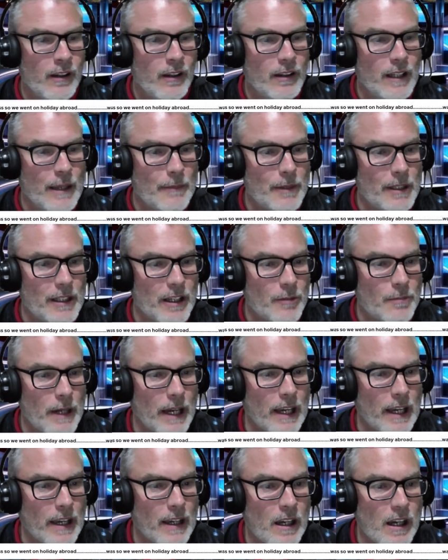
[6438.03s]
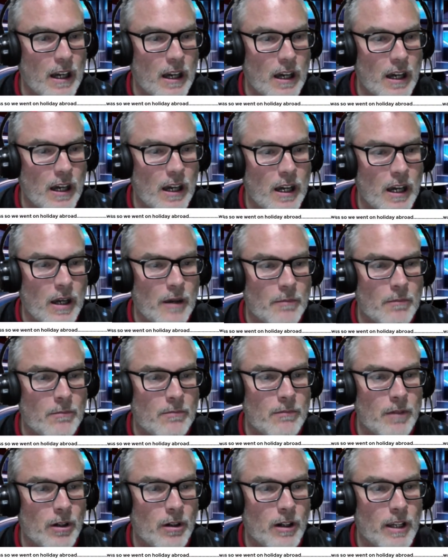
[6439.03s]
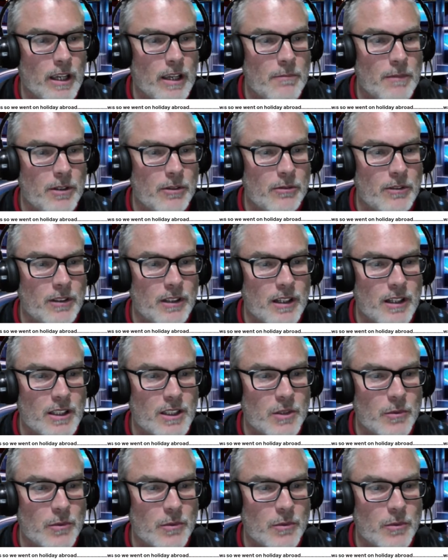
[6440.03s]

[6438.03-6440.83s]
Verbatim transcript: Let me know, Pat. um I am middle class,